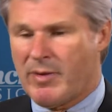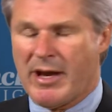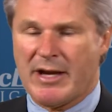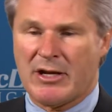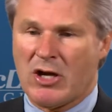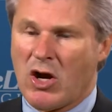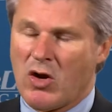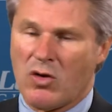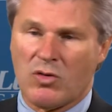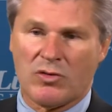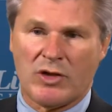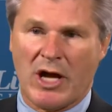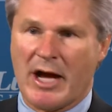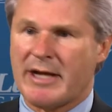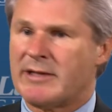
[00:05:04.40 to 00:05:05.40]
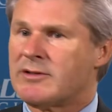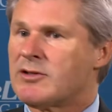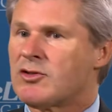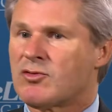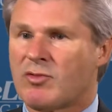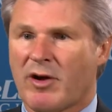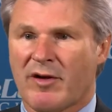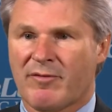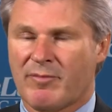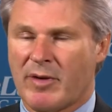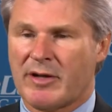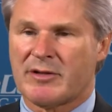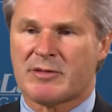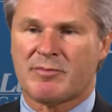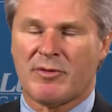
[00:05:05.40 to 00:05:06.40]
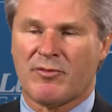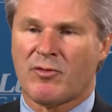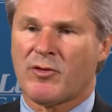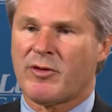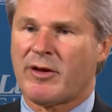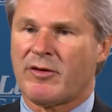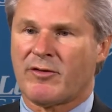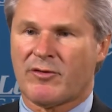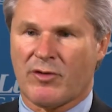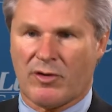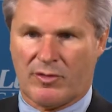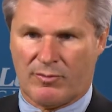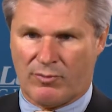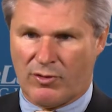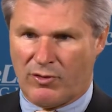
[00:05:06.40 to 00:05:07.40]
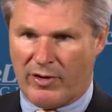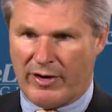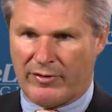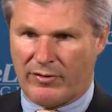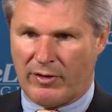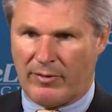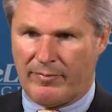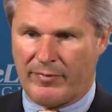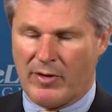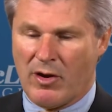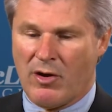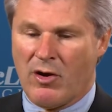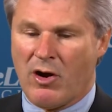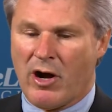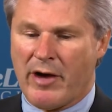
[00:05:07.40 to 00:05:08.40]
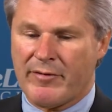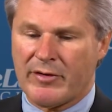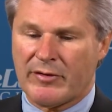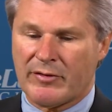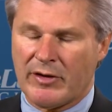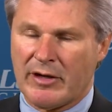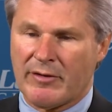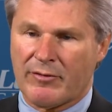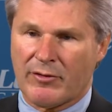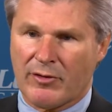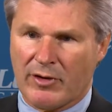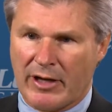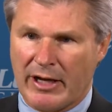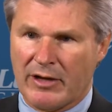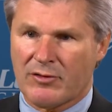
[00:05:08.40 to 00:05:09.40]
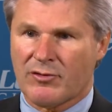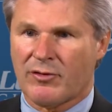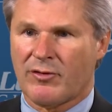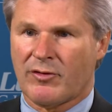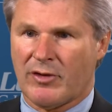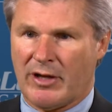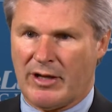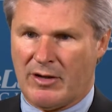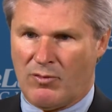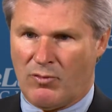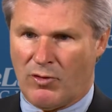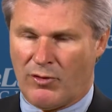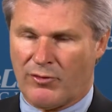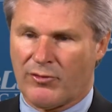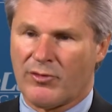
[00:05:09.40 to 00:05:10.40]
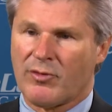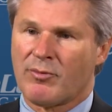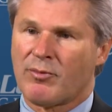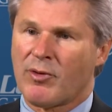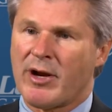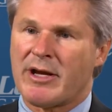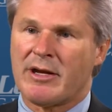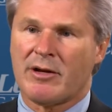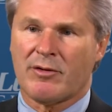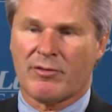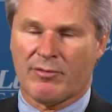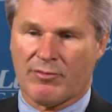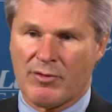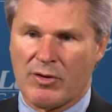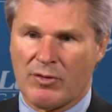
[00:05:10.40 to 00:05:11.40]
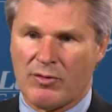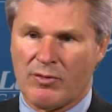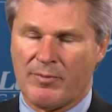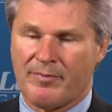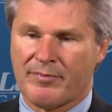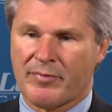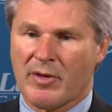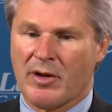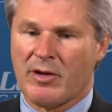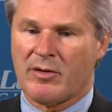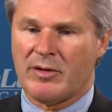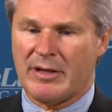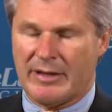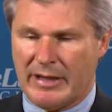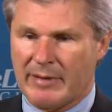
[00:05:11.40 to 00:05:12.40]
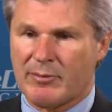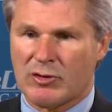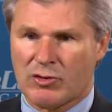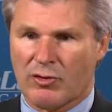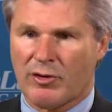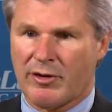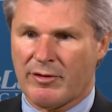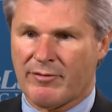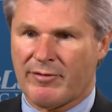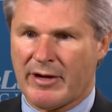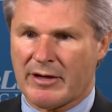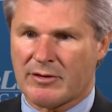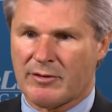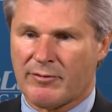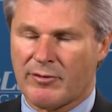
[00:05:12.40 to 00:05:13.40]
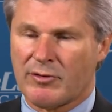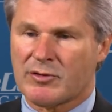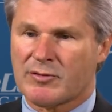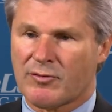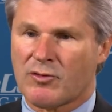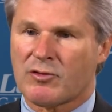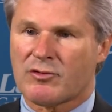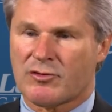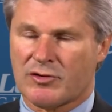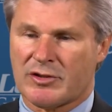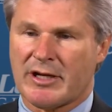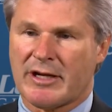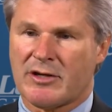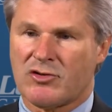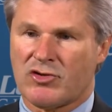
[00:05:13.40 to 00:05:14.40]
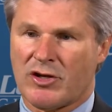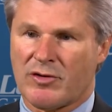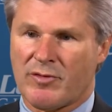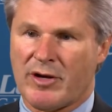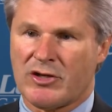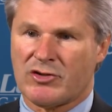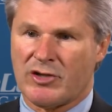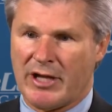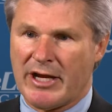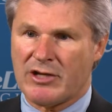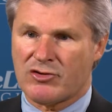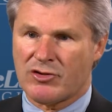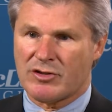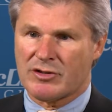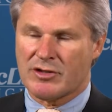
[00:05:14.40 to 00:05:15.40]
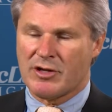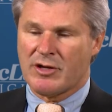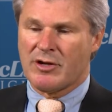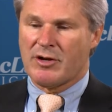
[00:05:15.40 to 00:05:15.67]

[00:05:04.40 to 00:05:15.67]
may go 9 to 12 months before they start progressing. Obviously, if their cancer is getting worse, they're breaking through the inhibitory effect of those first or second generation agents.